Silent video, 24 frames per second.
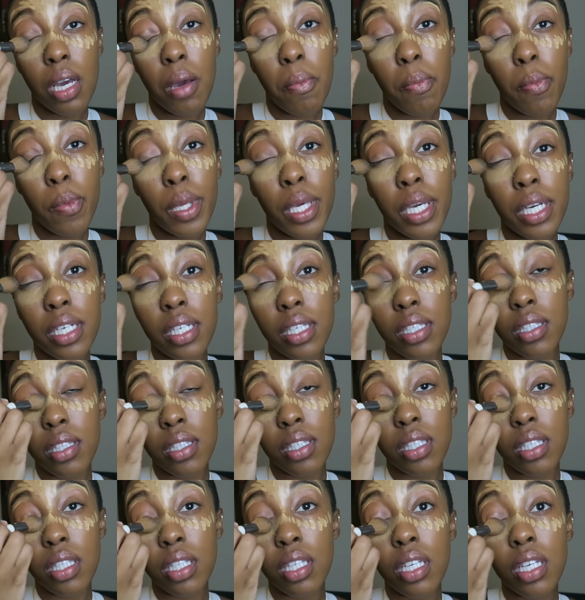
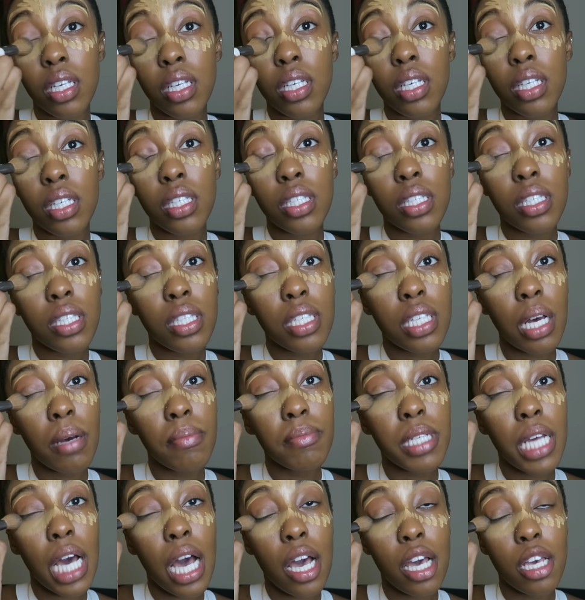because
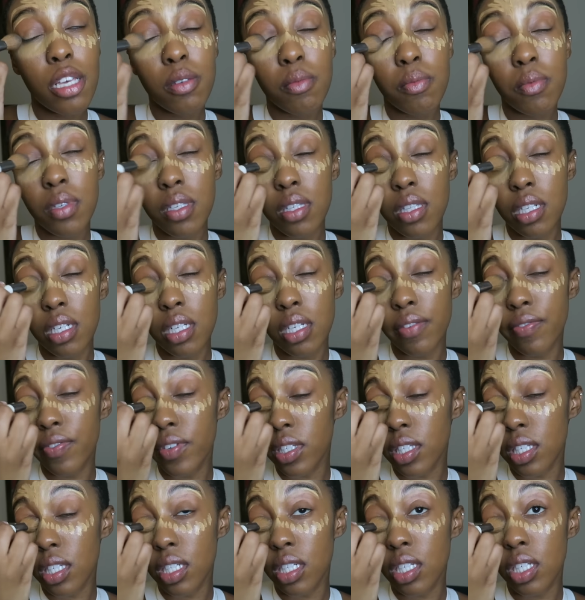sometimes the
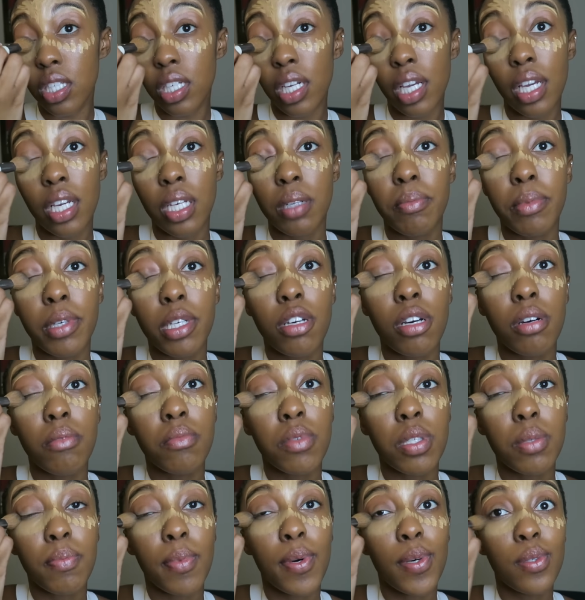difference in shade
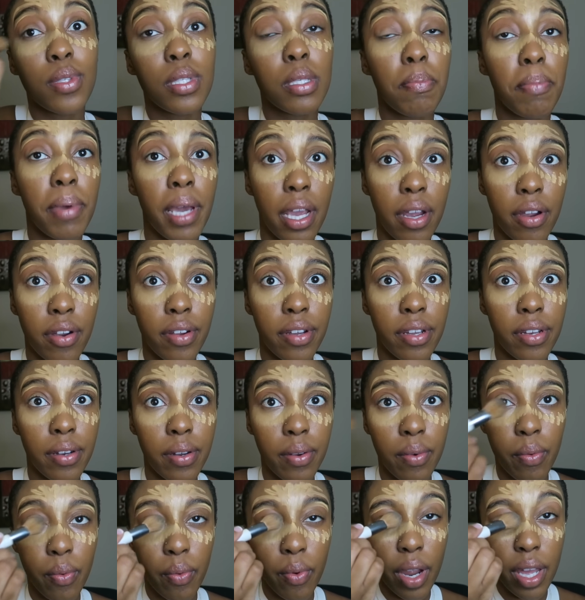becomes most apparent
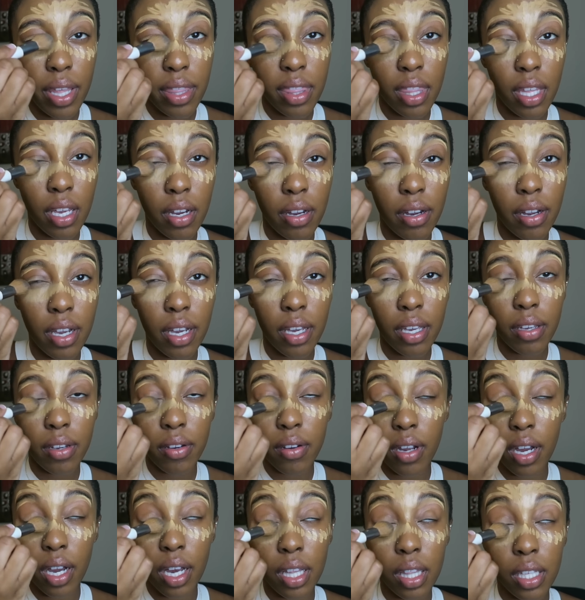right there at
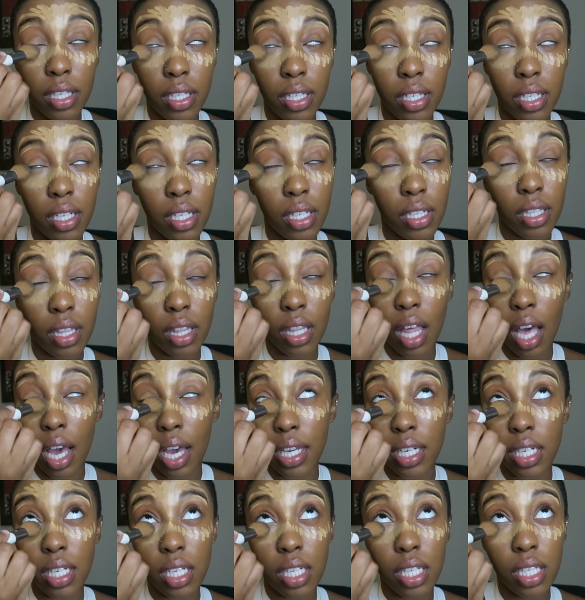your eyelid
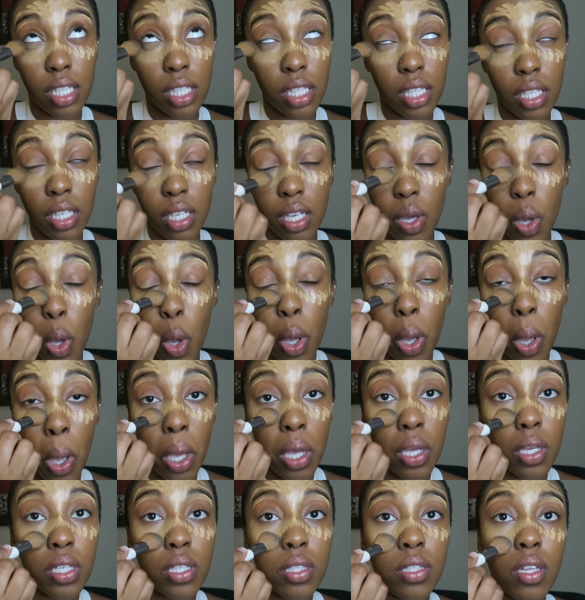line.
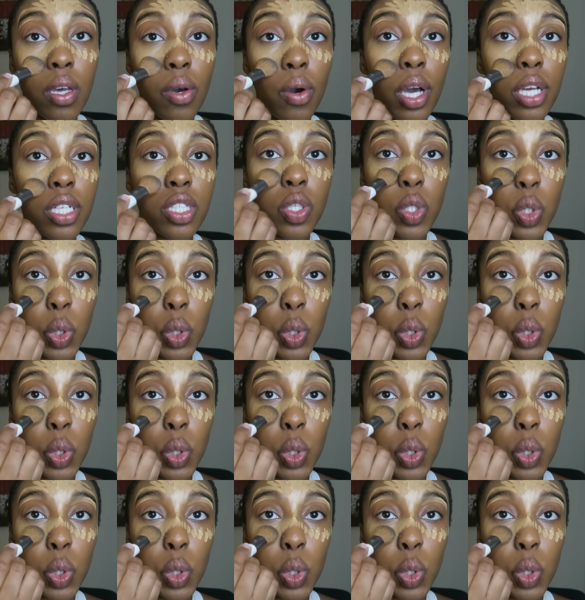So I